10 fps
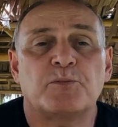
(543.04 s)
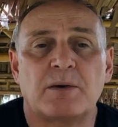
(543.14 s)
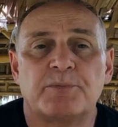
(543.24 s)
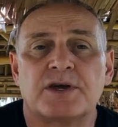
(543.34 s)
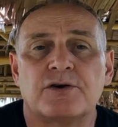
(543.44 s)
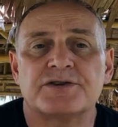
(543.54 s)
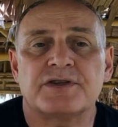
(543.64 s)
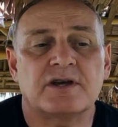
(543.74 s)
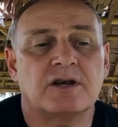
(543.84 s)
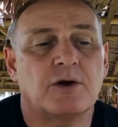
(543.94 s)
But because
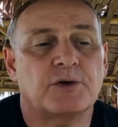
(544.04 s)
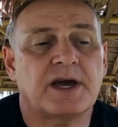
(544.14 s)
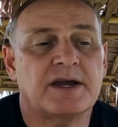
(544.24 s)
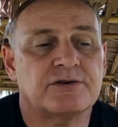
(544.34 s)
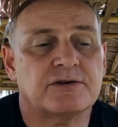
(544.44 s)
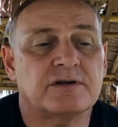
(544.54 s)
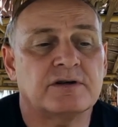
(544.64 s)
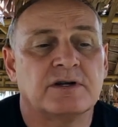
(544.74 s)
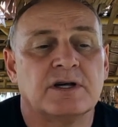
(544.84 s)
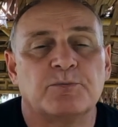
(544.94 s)
of the location,
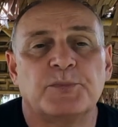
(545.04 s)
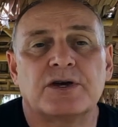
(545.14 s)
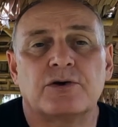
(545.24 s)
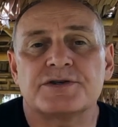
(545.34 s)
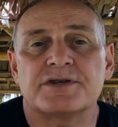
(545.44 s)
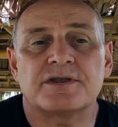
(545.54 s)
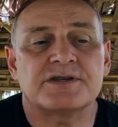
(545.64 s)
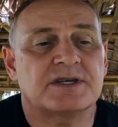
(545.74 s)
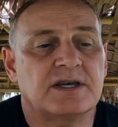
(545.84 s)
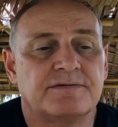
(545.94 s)
because of the
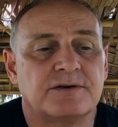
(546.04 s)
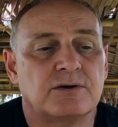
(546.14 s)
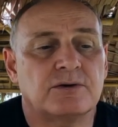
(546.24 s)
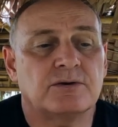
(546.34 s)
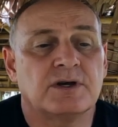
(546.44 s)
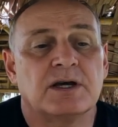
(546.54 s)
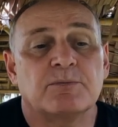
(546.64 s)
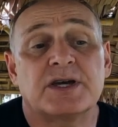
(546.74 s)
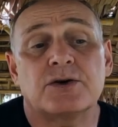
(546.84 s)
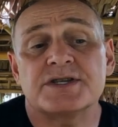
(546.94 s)
sea view,
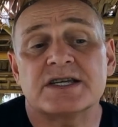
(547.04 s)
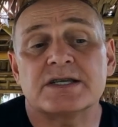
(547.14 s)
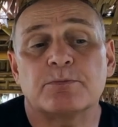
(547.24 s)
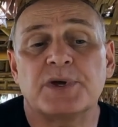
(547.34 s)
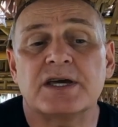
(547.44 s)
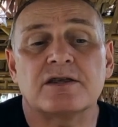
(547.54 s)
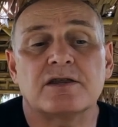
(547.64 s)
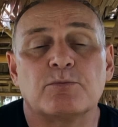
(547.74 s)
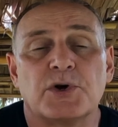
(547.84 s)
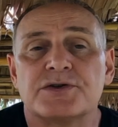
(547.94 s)
because it's bigger
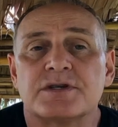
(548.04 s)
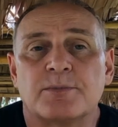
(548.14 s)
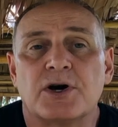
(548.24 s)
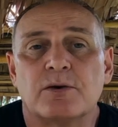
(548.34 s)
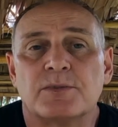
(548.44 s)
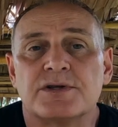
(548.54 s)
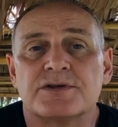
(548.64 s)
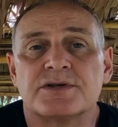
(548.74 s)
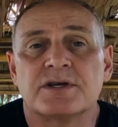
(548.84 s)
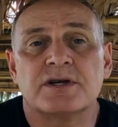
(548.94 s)
than most
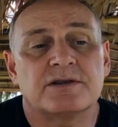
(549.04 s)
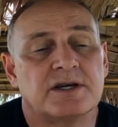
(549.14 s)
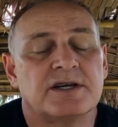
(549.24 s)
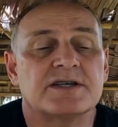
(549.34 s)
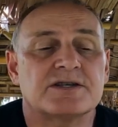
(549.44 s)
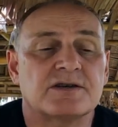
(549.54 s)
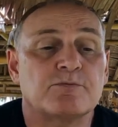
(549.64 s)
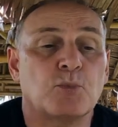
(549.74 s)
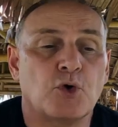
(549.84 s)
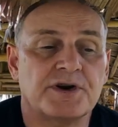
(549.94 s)
apartments, then it's
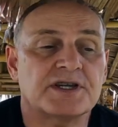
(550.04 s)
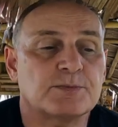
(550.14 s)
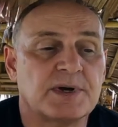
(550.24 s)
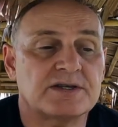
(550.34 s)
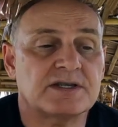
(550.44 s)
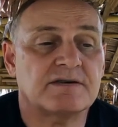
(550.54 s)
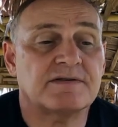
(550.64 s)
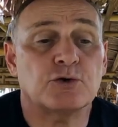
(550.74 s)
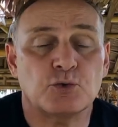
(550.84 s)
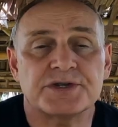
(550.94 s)
more expensive.
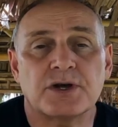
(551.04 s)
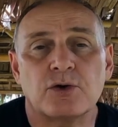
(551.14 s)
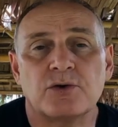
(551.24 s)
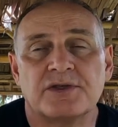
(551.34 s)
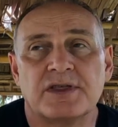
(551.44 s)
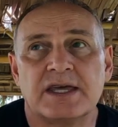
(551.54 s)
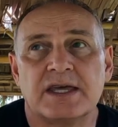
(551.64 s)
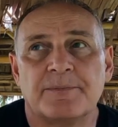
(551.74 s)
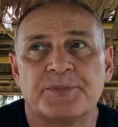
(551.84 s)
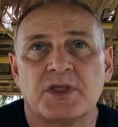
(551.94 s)
And also
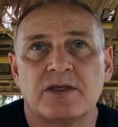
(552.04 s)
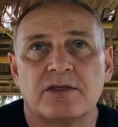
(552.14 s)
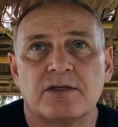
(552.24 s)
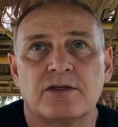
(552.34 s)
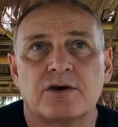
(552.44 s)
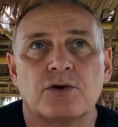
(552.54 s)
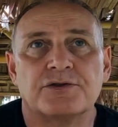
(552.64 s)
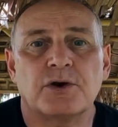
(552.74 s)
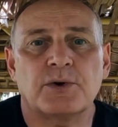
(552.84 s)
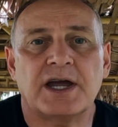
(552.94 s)
the
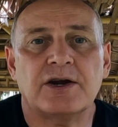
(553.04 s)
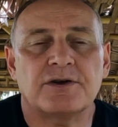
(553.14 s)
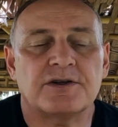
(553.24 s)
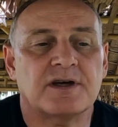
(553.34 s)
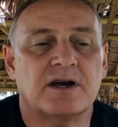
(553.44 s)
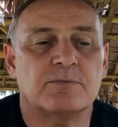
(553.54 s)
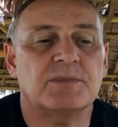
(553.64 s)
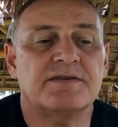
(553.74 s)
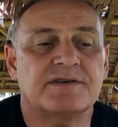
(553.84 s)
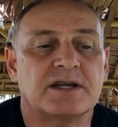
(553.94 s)
condo area that
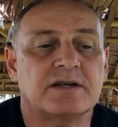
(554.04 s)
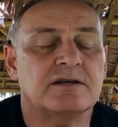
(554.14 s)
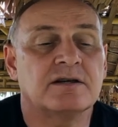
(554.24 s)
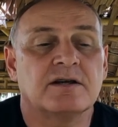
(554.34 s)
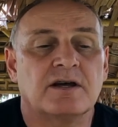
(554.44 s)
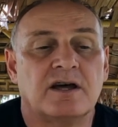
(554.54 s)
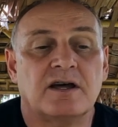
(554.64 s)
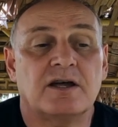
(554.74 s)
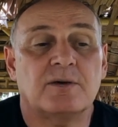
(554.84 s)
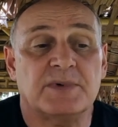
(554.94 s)
I'm living in
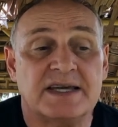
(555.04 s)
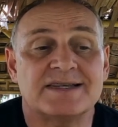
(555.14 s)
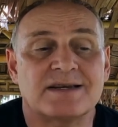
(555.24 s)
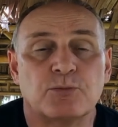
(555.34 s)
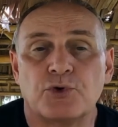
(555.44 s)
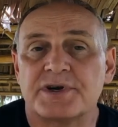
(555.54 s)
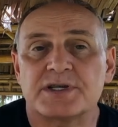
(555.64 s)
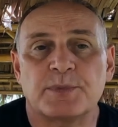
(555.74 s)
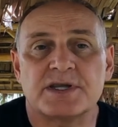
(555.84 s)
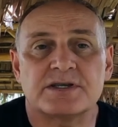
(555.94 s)
is a more
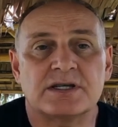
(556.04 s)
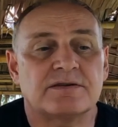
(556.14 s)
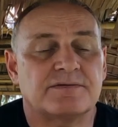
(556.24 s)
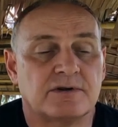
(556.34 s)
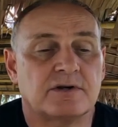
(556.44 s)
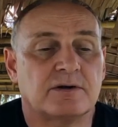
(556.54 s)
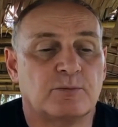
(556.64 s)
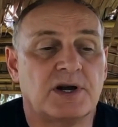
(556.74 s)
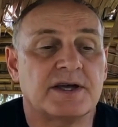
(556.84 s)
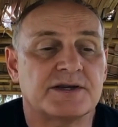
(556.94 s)
expensive
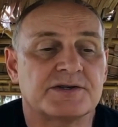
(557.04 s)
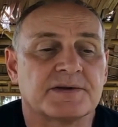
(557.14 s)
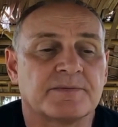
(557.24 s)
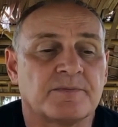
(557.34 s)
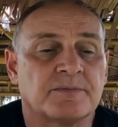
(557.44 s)
place.